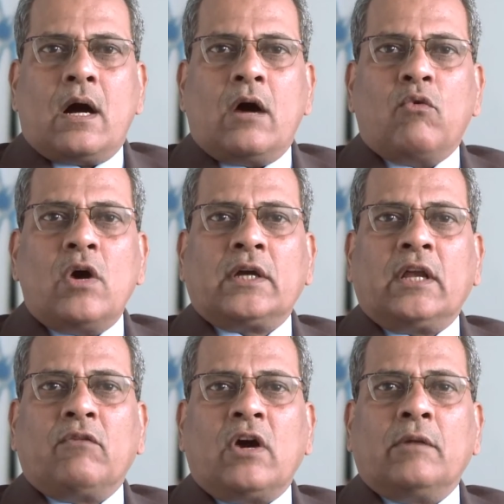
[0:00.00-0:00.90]
Our work
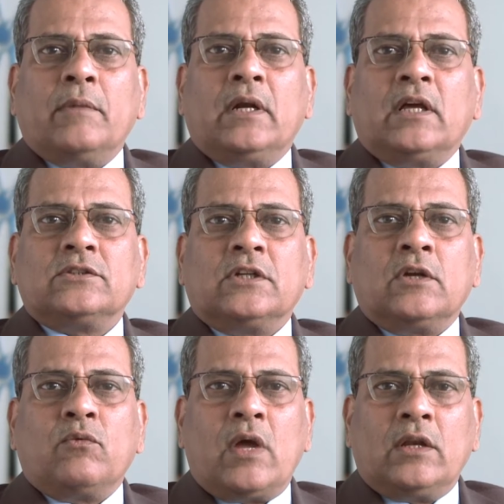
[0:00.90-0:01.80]
environment has
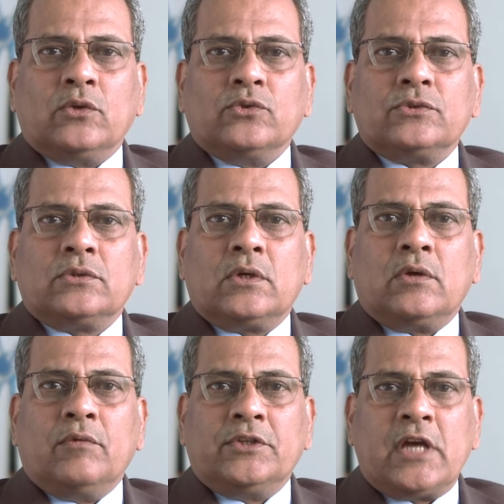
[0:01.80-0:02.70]
certain values,
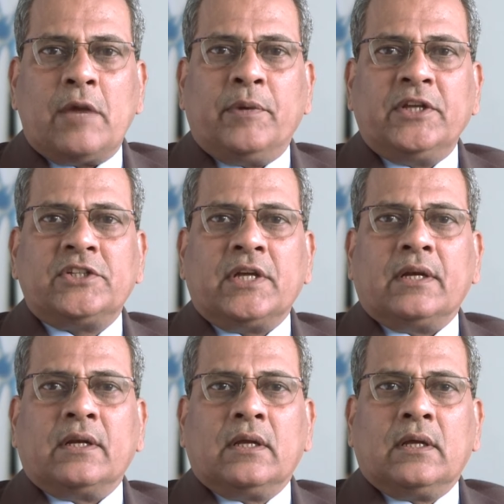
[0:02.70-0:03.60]
which I appreciate,